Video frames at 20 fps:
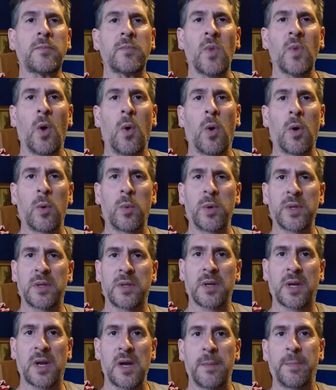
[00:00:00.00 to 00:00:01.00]
or with the
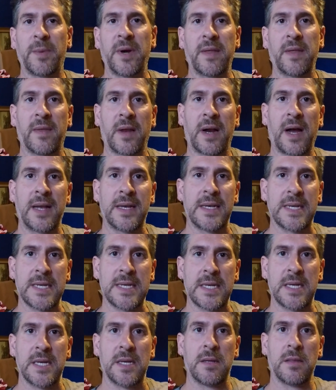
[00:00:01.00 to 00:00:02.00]
company that I
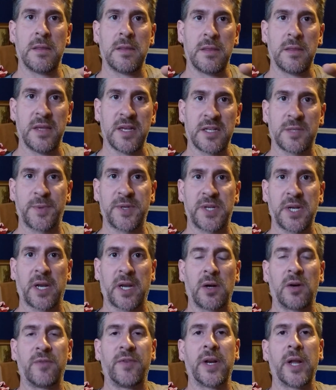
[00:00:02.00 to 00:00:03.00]
did this
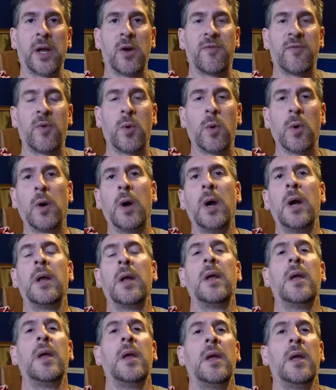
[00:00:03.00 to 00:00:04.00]
particular video for,
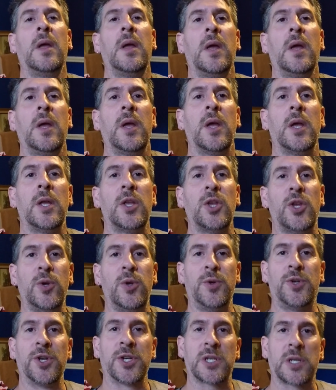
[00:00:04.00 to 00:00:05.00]
you
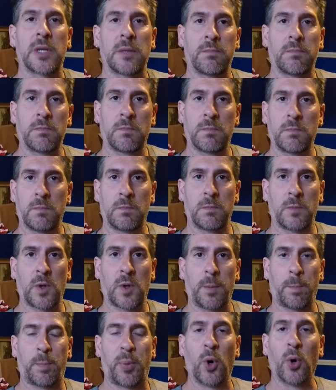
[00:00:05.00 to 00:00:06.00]
just
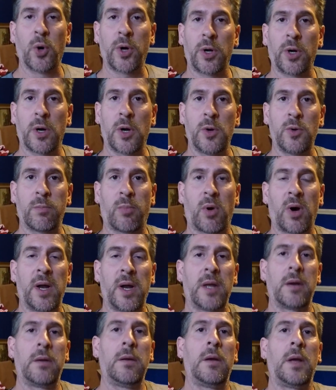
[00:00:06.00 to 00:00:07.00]
pull your own
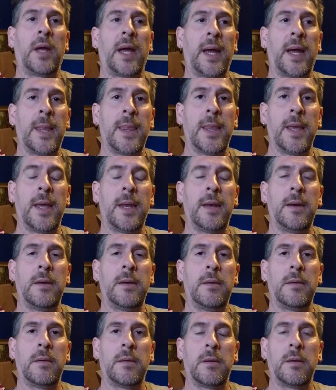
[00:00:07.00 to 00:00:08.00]
bread and then
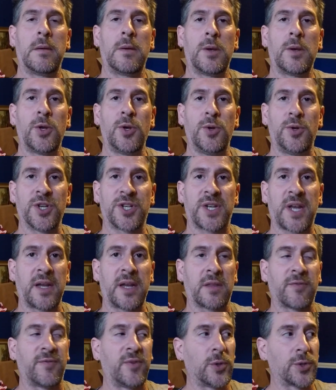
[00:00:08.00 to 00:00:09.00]
you just take
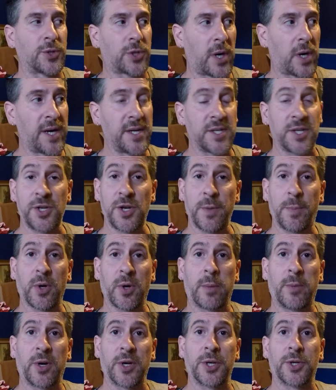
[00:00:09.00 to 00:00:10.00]
the full trays and you put
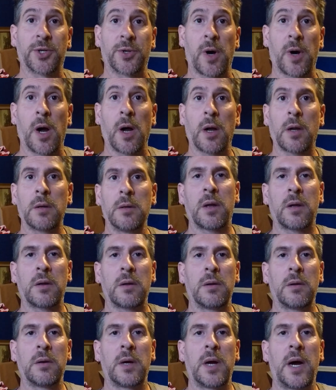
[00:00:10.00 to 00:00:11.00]
them on your truck.
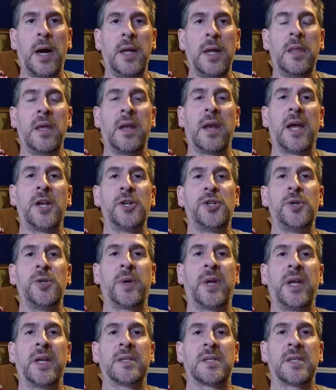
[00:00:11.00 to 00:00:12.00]
And then as you
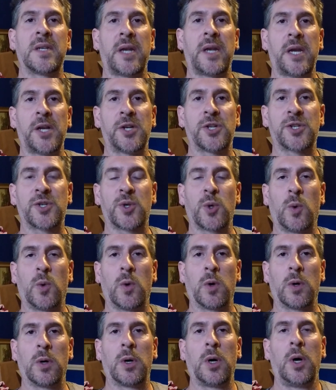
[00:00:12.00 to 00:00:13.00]
get to each
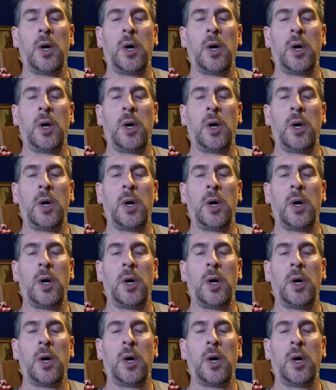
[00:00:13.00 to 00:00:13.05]
store,